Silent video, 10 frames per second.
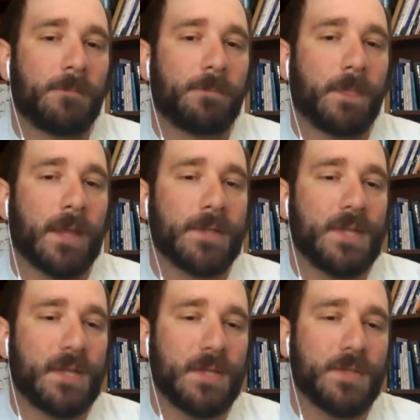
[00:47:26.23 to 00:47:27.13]
and it's
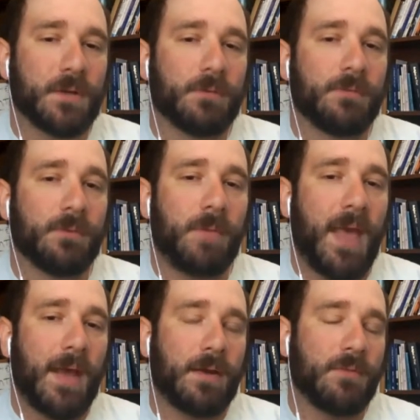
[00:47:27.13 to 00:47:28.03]
easier for
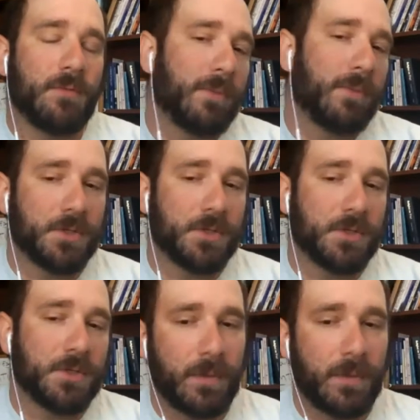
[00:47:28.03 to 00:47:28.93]
bad information to
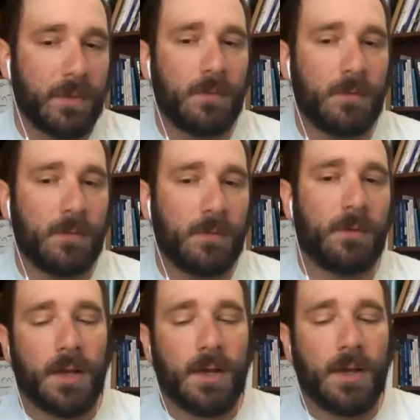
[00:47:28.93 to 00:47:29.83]
slip in.
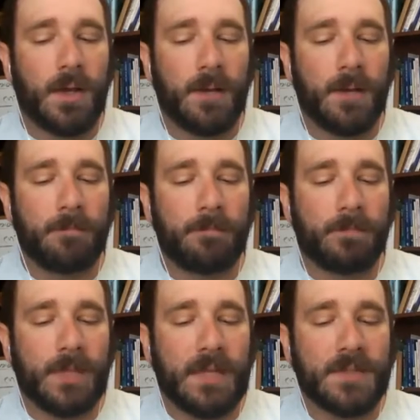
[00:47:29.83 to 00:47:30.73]
Um,
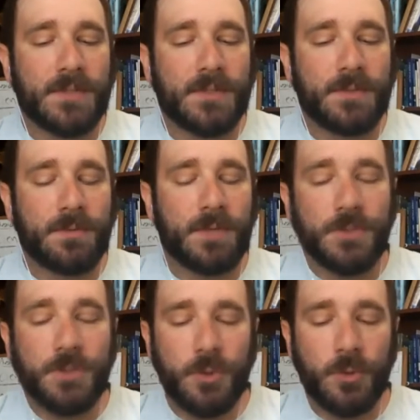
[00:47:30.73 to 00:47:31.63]
it's
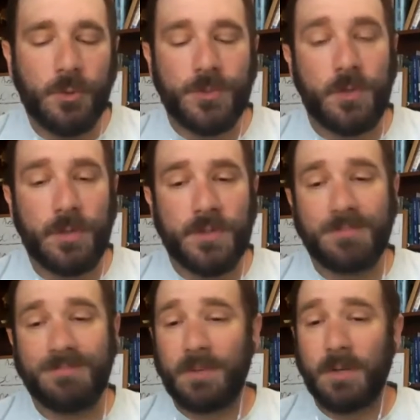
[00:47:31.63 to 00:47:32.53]
it's new, so
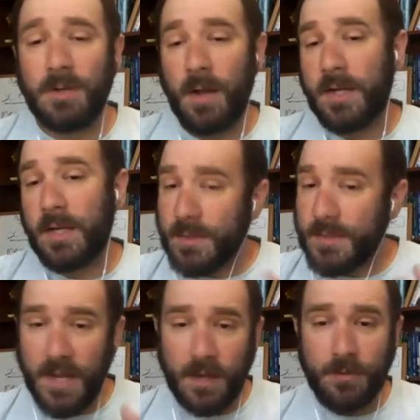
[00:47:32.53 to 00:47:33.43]
it's not in
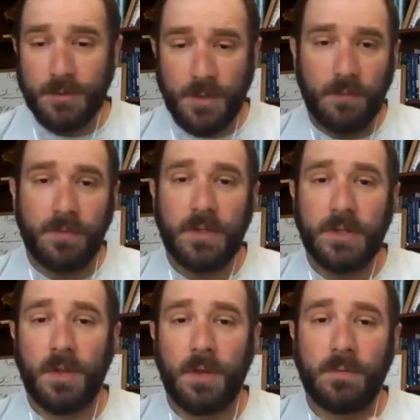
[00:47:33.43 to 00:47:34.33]
the standards
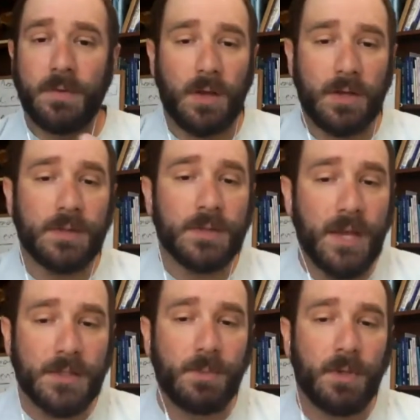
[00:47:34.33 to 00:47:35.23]
often. It's often not in the
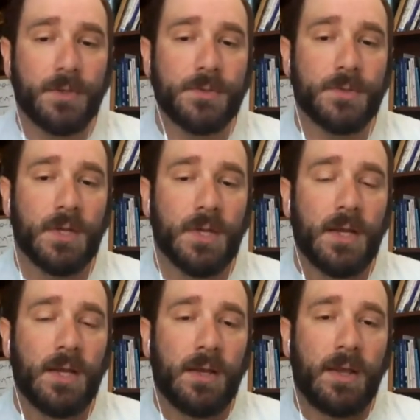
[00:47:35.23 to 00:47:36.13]
textbooks,
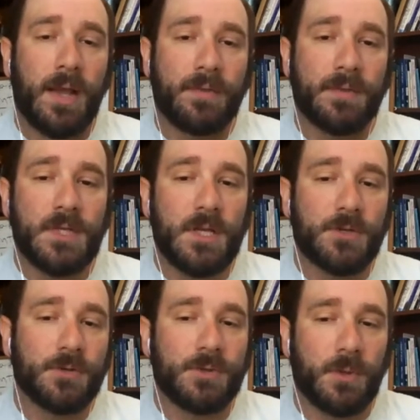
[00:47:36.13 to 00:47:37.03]
Right. And the
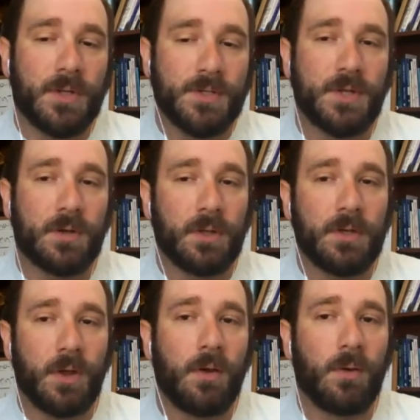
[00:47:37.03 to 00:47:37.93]
teachers don't
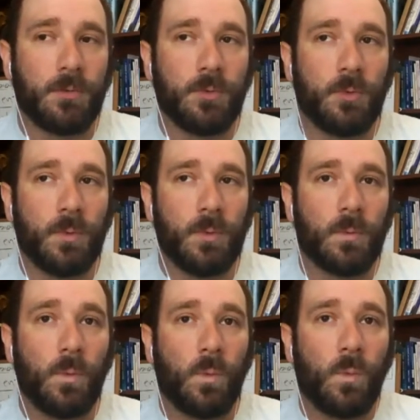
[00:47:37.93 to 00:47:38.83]
necessarily know
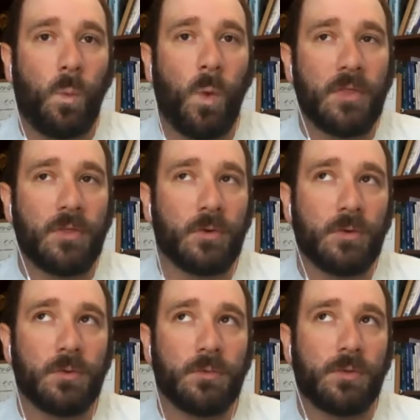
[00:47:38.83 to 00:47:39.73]

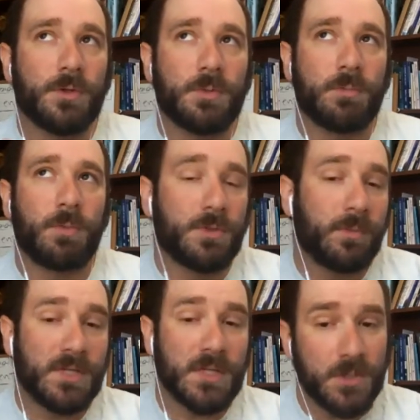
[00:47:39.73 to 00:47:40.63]
whether they're supposed
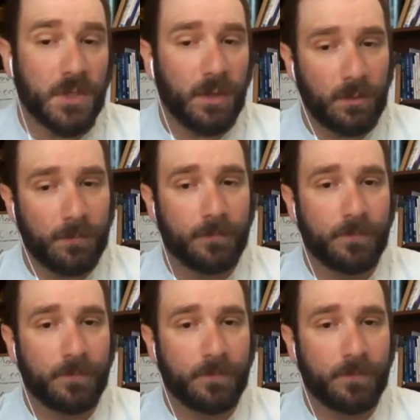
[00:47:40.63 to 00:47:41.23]
to be teaching it,